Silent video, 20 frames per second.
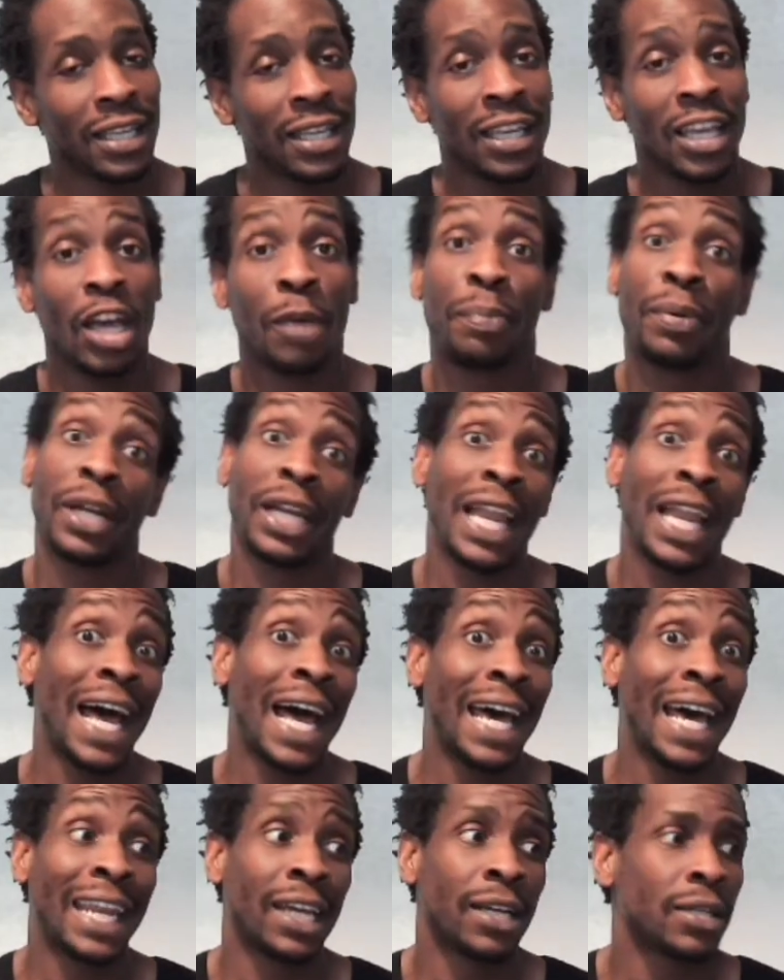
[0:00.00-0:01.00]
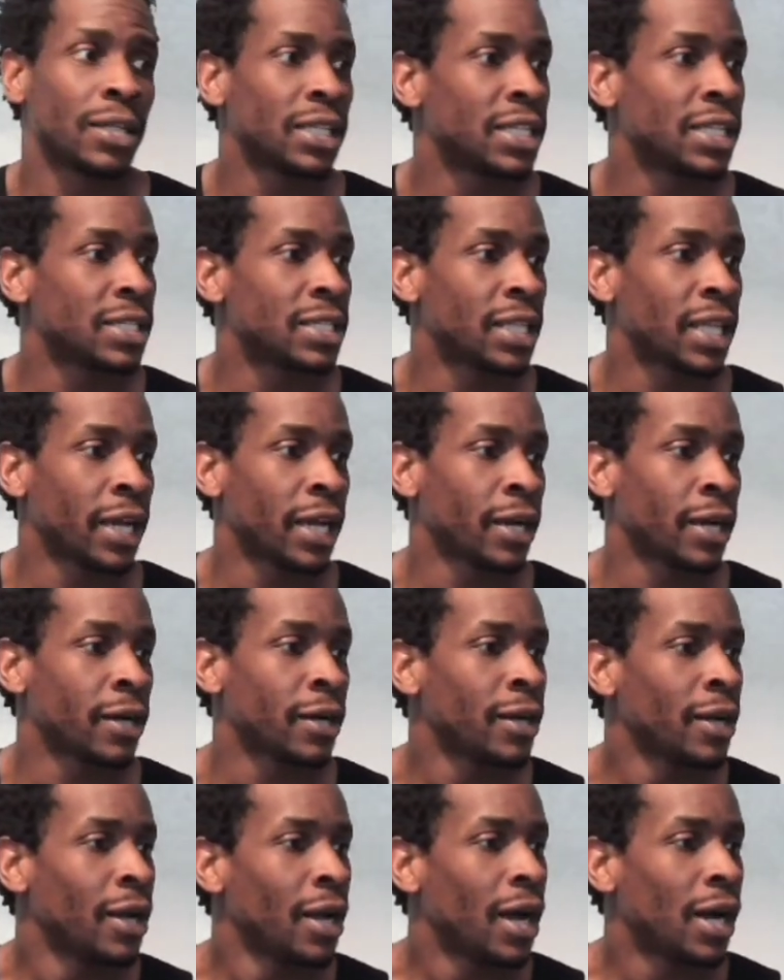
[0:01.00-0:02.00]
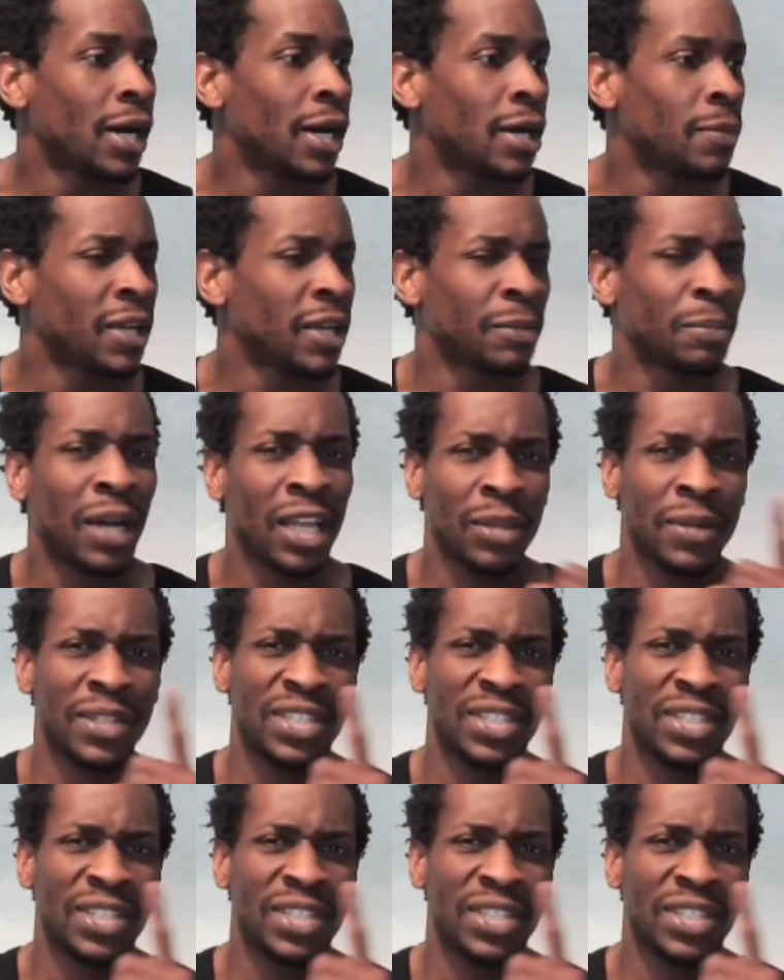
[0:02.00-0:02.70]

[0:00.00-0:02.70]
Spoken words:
Hippolyta is there. And by the way,